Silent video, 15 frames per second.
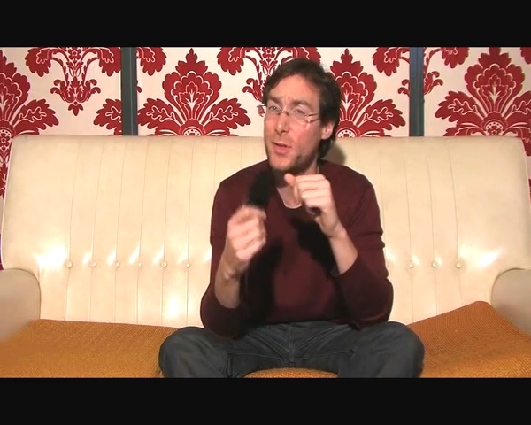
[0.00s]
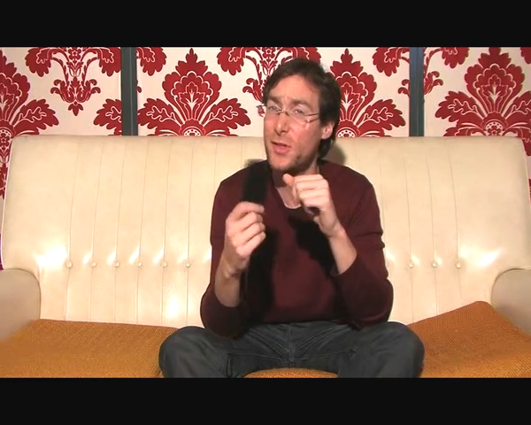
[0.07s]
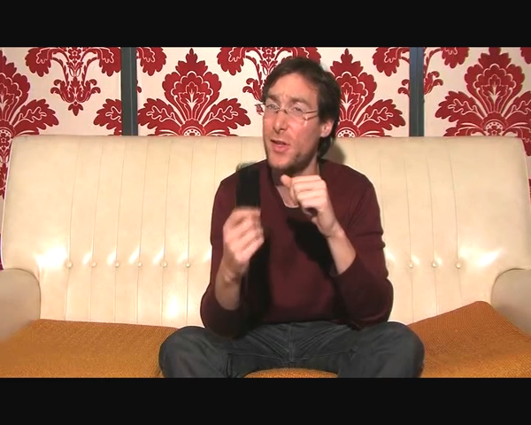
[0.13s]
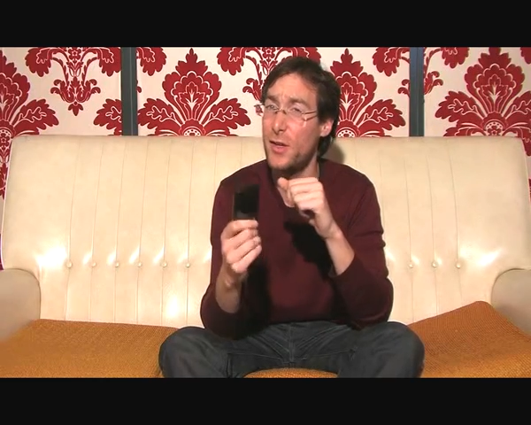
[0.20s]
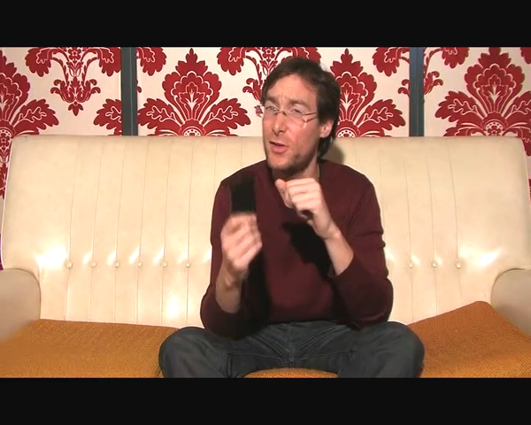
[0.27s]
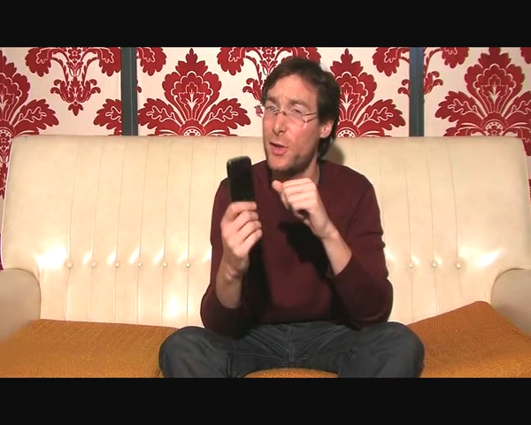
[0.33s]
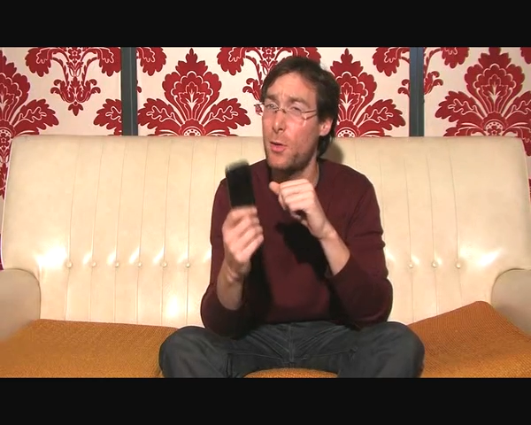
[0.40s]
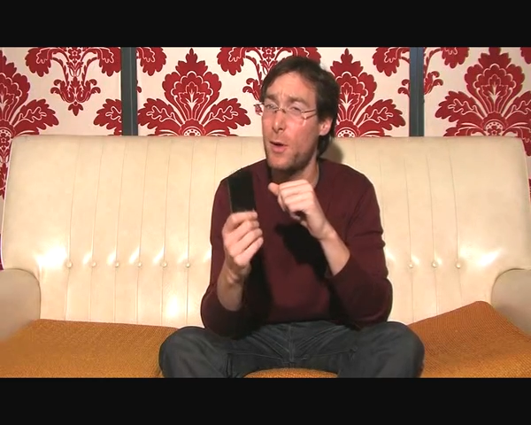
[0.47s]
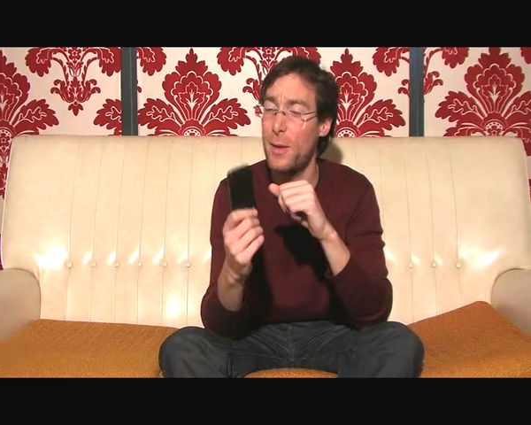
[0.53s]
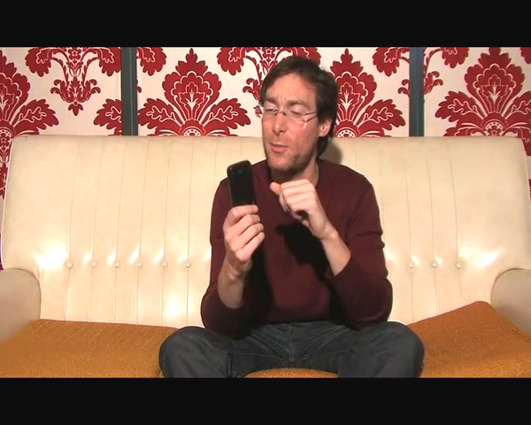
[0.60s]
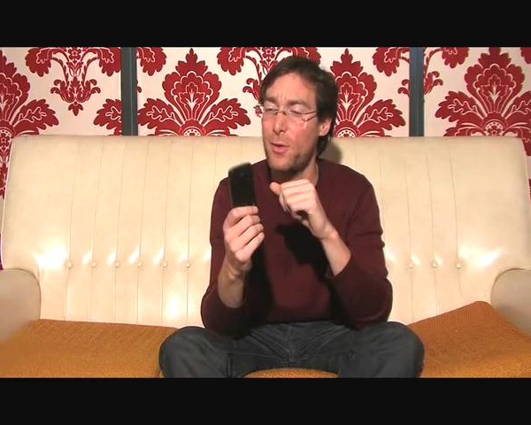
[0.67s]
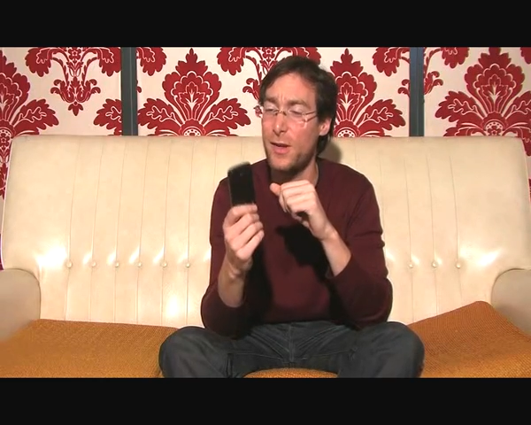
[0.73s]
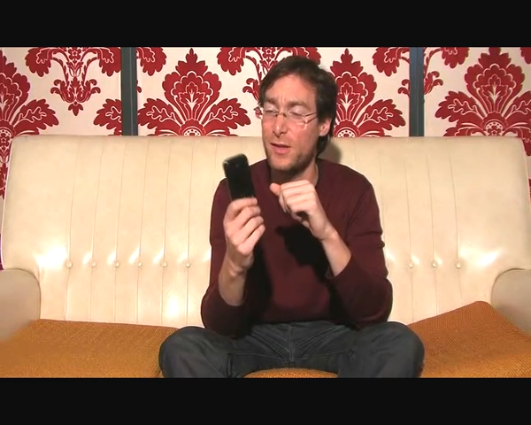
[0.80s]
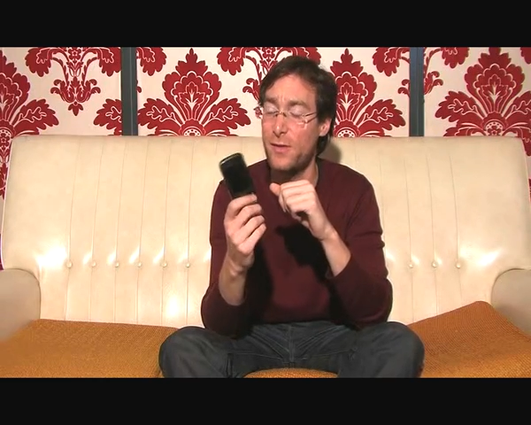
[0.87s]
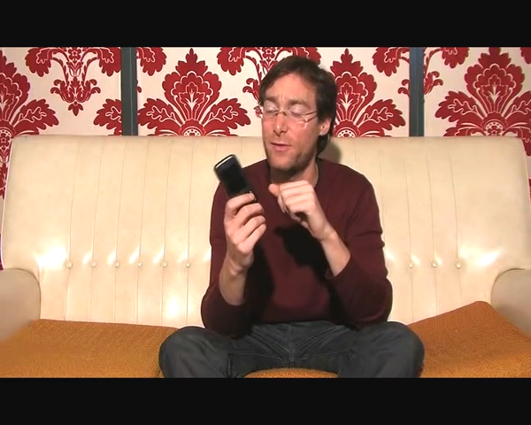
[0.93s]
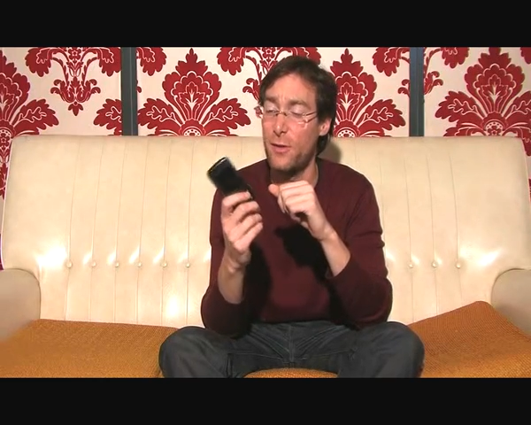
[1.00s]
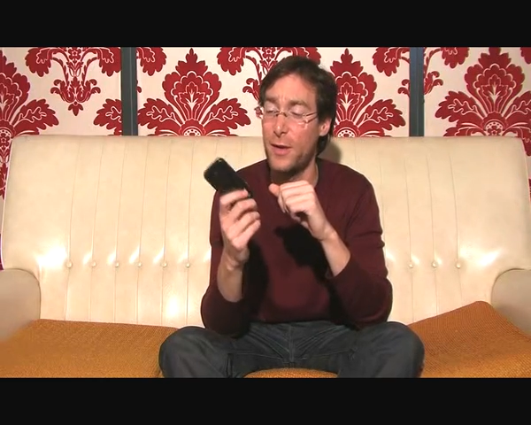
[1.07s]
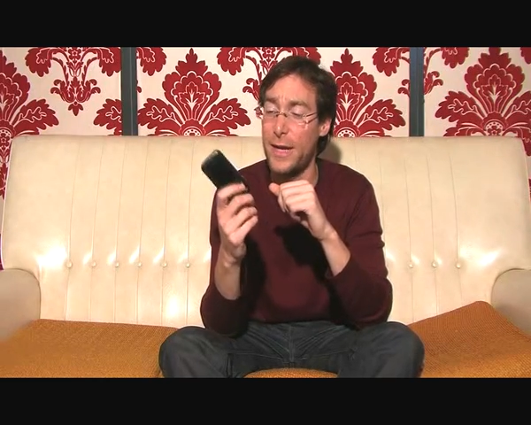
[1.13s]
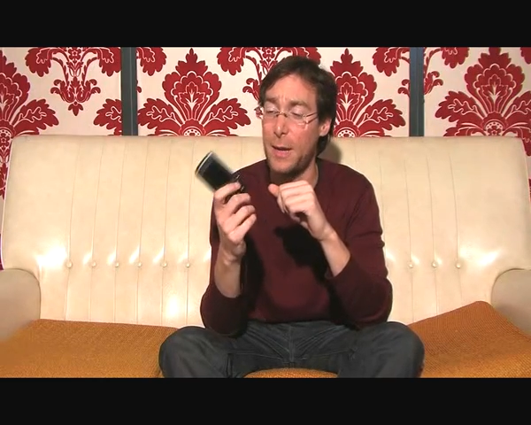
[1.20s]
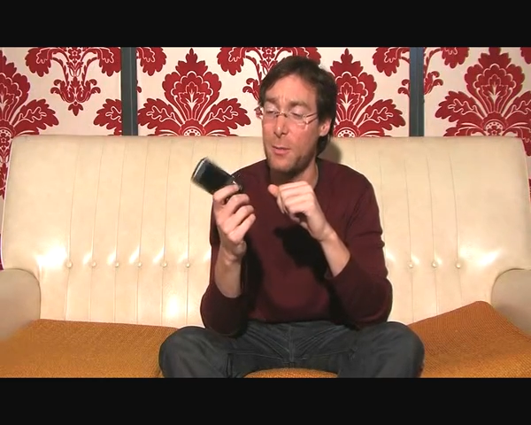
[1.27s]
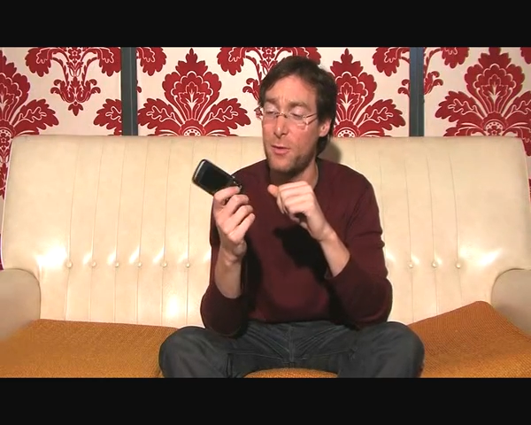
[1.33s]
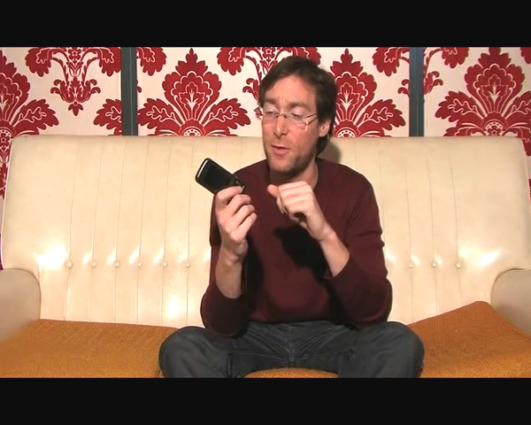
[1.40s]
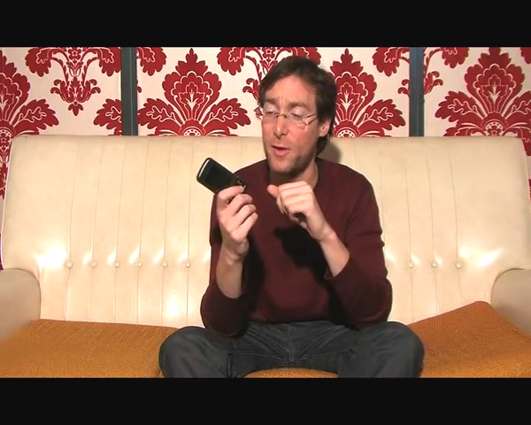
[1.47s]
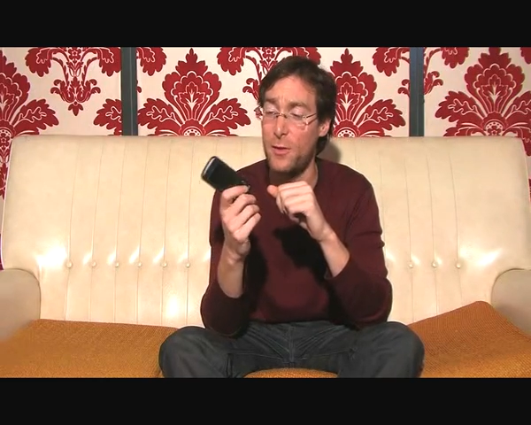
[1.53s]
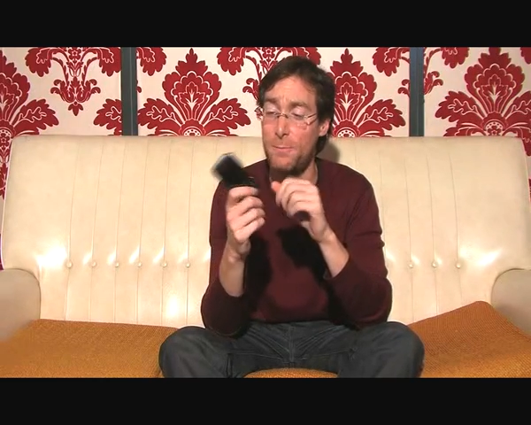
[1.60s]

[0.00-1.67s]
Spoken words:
which is actually quite impressive for a camera